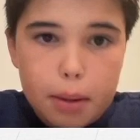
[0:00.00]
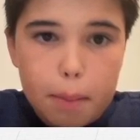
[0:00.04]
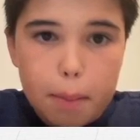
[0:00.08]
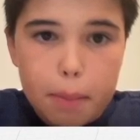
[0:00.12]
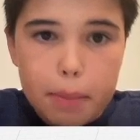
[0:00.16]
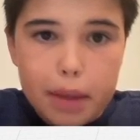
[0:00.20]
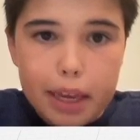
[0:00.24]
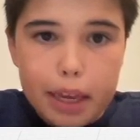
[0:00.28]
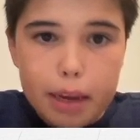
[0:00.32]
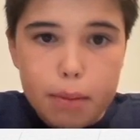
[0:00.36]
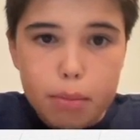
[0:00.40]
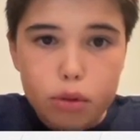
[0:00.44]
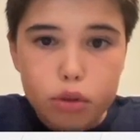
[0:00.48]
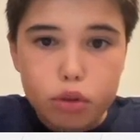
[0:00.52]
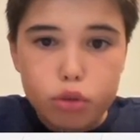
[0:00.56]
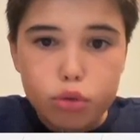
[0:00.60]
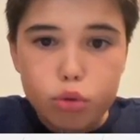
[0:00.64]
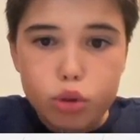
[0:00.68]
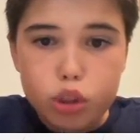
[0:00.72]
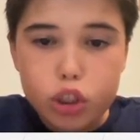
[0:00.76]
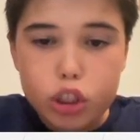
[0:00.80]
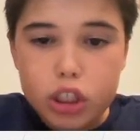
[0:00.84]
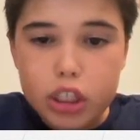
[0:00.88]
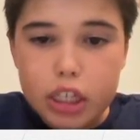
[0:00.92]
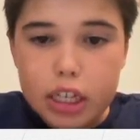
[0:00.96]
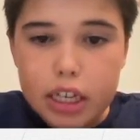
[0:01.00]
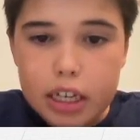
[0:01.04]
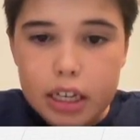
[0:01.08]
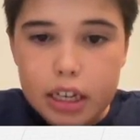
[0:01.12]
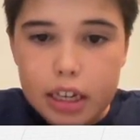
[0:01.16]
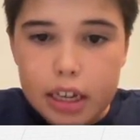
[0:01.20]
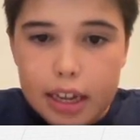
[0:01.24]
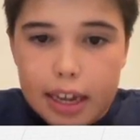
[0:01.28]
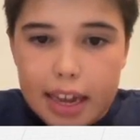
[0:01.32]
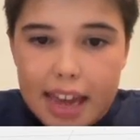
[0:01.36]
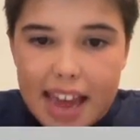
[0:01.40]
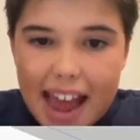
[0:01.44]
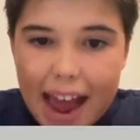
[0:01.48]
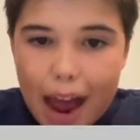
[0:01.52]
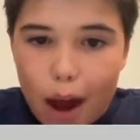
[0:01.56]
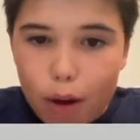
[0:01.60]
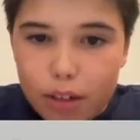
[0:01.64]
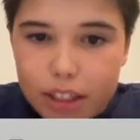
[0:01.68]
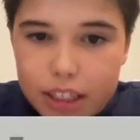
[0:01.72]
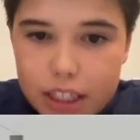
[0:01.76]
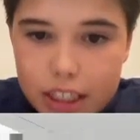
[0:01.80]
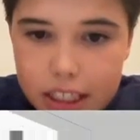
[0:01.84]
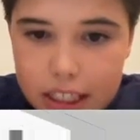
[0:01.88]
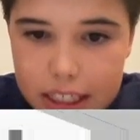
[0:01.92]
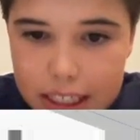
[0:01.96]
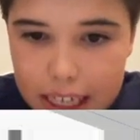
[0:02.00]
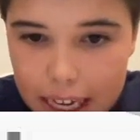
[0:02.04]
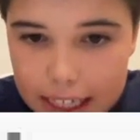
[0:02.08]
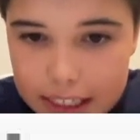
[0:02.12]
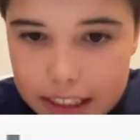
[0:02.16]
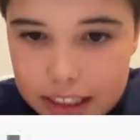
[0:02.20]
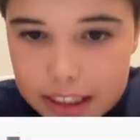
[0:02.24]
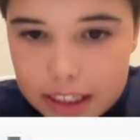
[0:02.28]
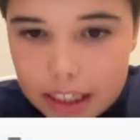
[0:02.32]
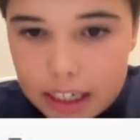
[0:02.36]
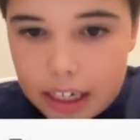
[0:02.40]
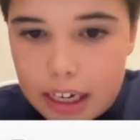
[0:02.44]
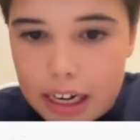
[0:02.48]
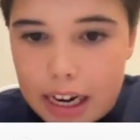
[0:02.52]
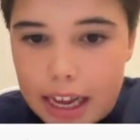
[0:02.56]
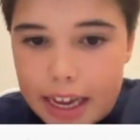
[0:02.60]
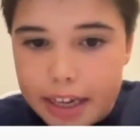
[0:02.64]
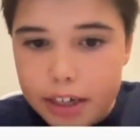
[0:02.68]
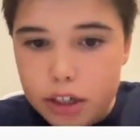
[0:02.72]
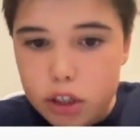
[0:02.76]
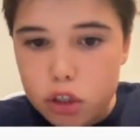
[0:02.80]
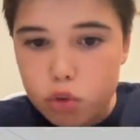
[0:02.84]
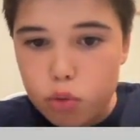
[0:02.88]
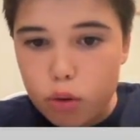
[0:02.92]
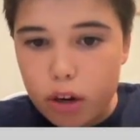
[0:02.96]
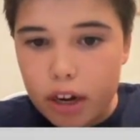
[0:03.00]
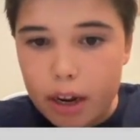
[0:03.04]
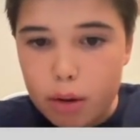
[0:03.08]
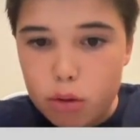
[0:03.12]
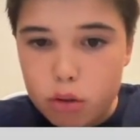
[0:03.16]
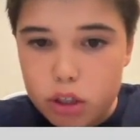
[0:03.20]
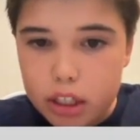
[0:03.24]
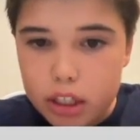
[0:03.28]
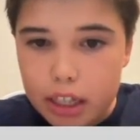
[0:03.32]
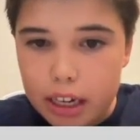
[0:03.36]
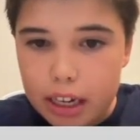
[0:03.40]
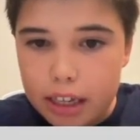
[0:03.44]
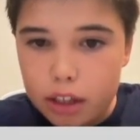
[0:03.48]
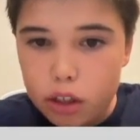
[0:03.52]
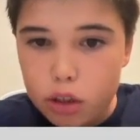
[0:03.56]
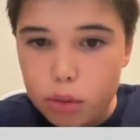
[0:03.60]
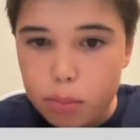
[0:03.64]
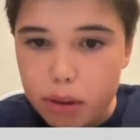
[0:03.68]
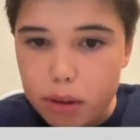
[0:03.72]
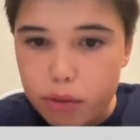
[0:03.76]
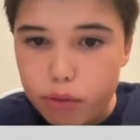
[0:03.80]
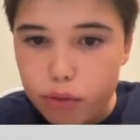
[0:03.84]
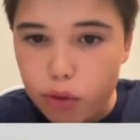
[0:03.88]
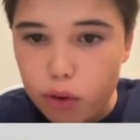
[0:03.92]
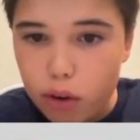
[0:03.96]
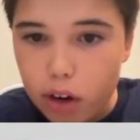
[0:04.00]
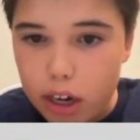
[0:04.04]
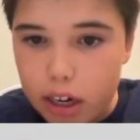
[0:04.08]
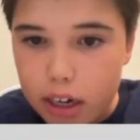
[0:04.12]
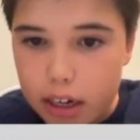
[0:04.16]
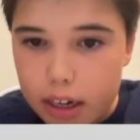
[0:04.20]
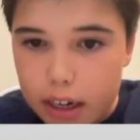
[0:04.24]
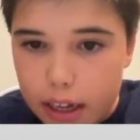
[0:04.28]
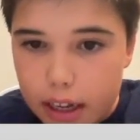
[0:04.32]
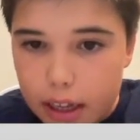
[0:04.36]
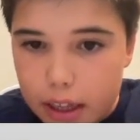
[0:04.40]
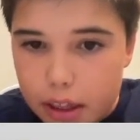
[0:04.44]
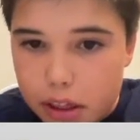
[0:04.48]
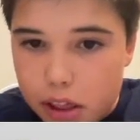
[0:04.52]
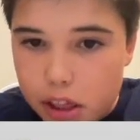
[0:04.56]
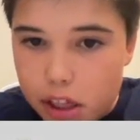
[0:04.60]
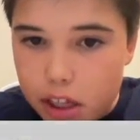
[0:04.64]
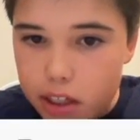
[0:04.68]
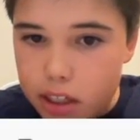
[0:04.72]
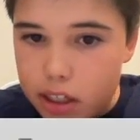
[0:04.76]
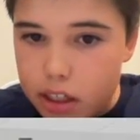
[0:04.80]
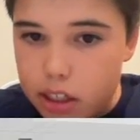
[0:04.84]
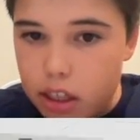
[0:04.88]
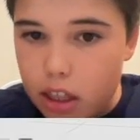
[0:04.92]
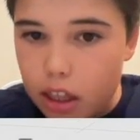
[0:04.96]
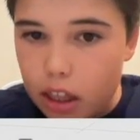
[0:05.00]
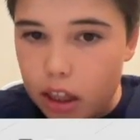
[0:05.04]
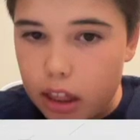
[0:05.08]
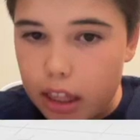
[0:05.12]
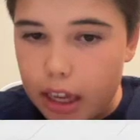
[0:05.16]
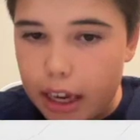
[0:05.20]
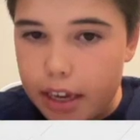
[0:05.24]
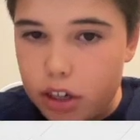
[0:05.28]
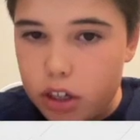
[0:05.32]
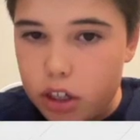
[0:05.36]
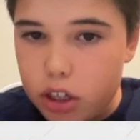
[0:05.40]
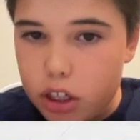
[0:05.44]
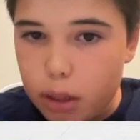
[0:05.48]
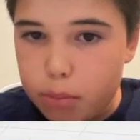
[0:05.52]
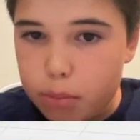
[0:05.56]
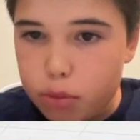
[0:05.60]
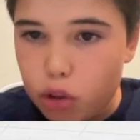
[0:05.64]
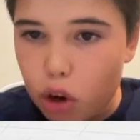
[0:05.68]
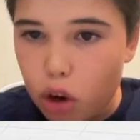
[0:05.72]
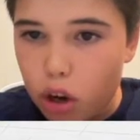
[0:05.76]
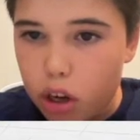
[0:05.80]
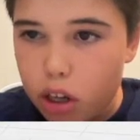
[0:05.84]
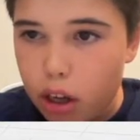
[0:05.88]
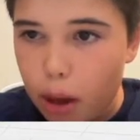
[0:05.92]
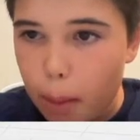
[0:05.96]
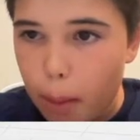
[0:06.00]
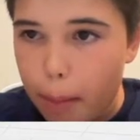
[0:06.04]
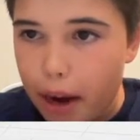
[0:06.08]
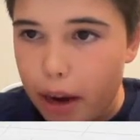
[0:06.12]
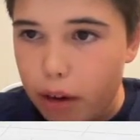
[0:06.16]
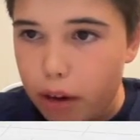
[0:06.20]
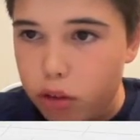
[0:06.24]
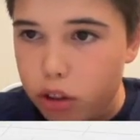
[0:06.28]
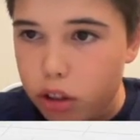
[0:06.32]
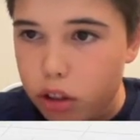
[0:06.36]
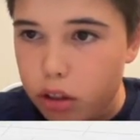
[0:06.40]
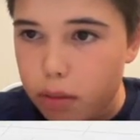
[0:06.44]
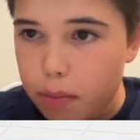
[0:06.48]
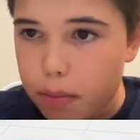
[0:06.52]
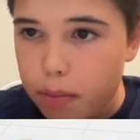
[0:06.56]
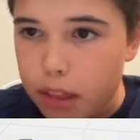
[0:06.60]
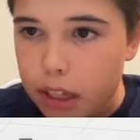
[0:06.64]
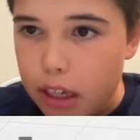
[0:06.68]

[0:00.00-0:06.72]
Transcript: be able to see how it's sliced in layers. What I was telling you before, this is the layers I'm talking about.